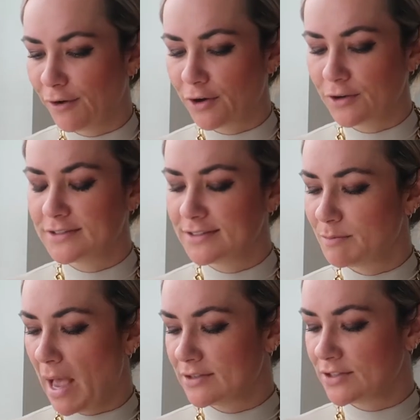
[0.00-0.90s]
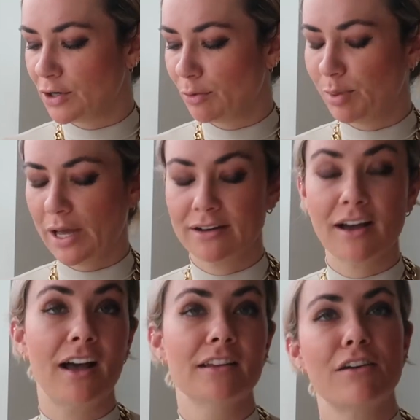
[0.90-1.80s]
fragrance master, but
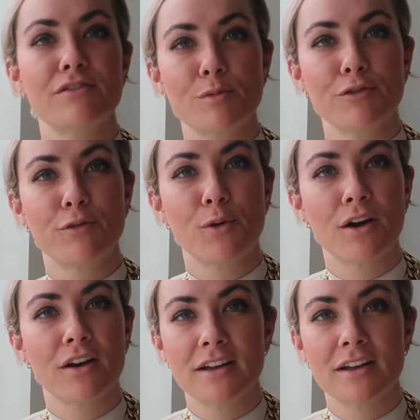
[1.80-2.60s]
I love number 4.